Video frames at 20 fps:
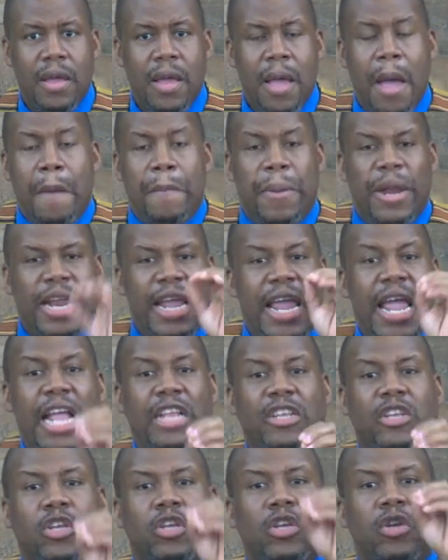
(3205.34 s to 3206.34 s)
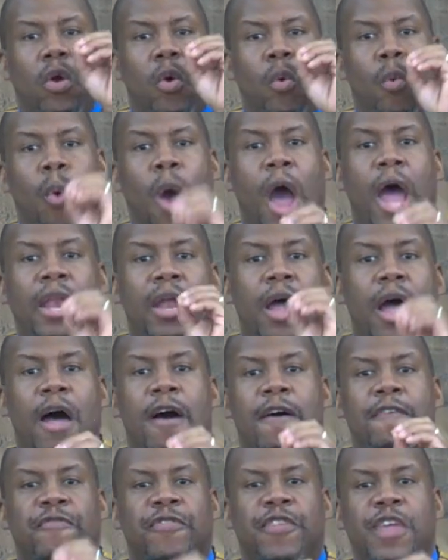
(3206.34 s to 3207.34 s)
But each one
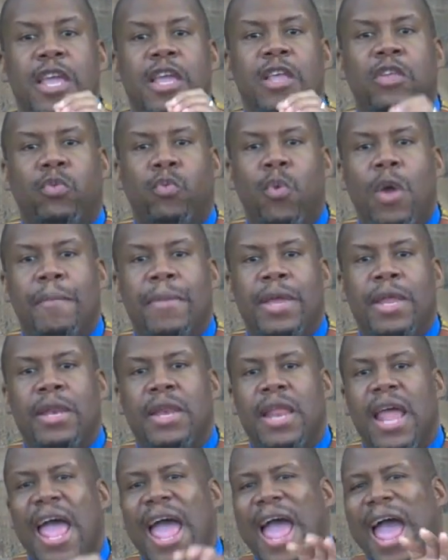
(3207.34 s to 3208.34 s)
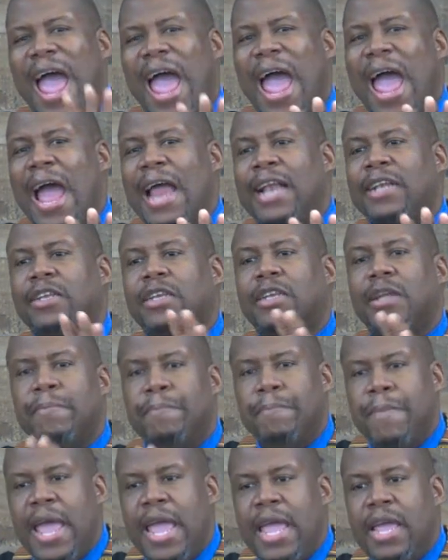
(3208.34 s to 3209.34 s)
of these women had to
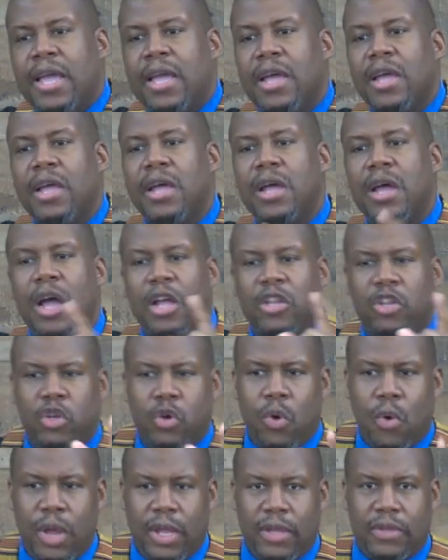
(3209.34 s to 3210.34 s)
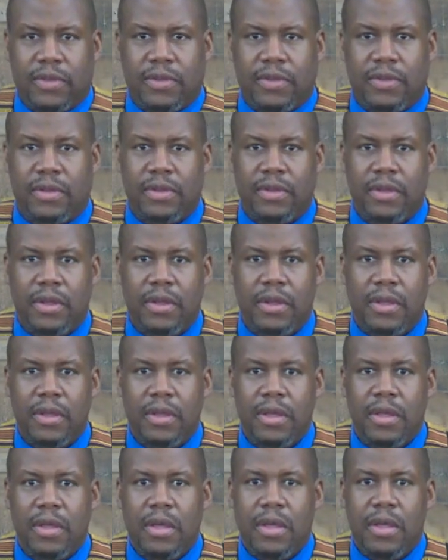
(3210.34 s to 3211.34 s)
make a choice.
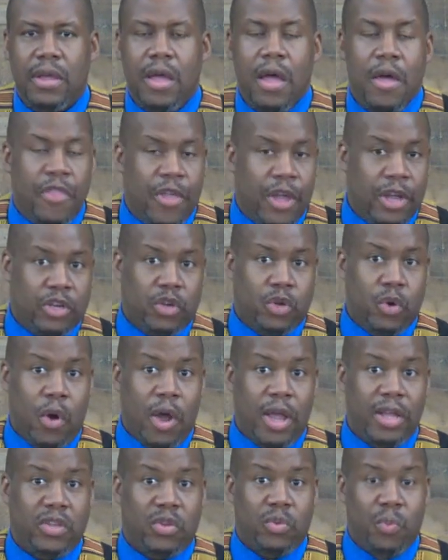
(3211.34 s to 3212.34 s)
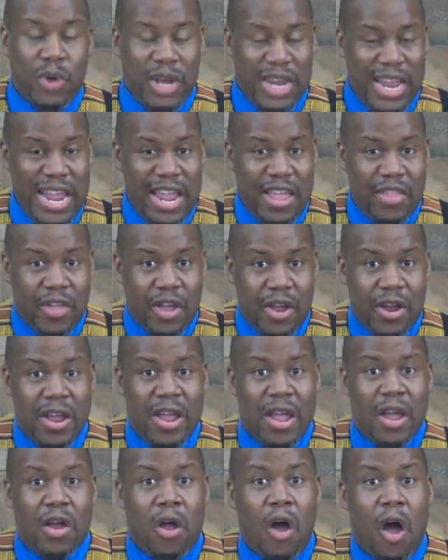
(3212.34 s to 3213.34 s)
Their choice would either
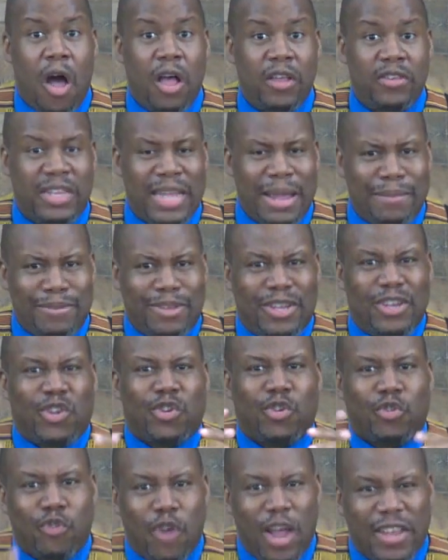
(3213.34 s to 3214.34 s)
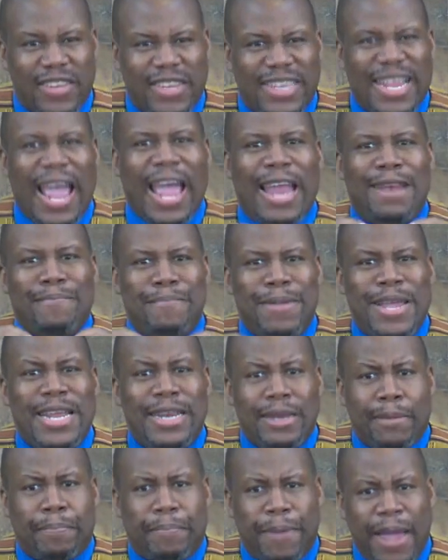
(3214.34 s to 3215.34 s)
cause them to trust and be
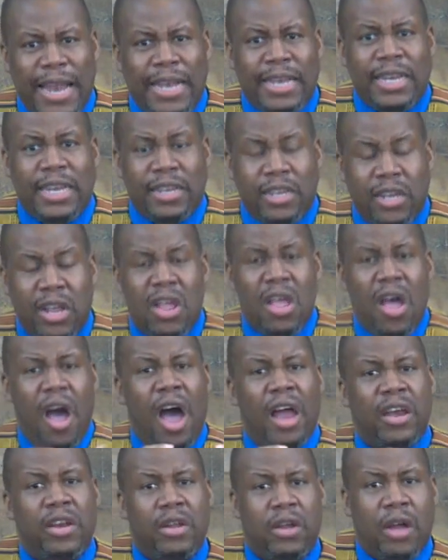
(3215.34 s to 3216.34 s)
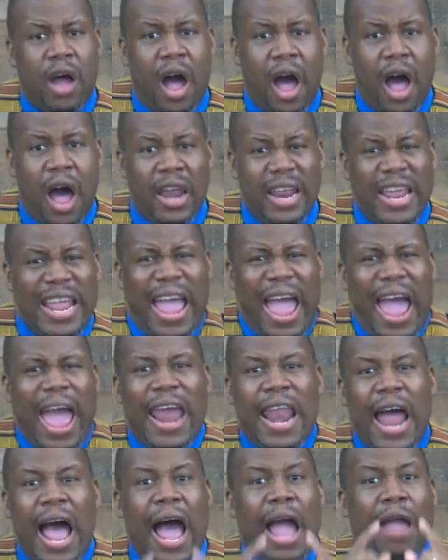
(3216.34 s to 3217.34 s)
dependent on God,
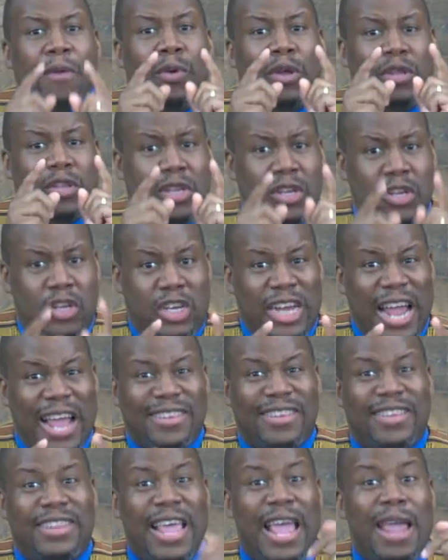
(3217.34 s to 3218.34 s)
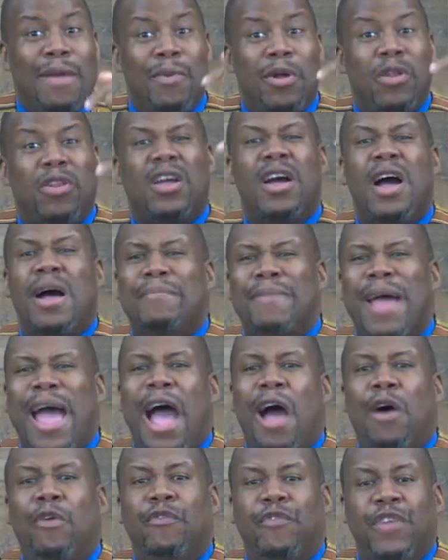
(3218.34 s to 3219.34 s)
and I will suggest they will come
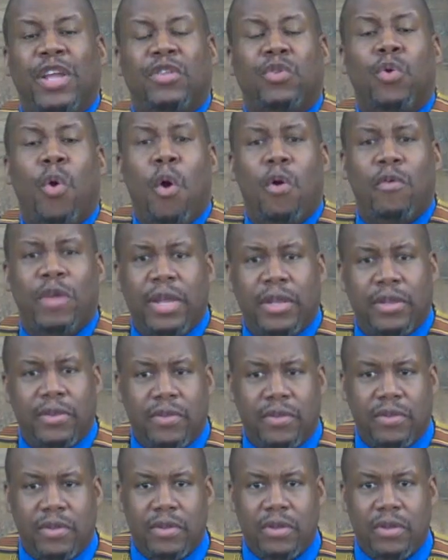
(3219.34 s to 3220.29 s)
out victorious,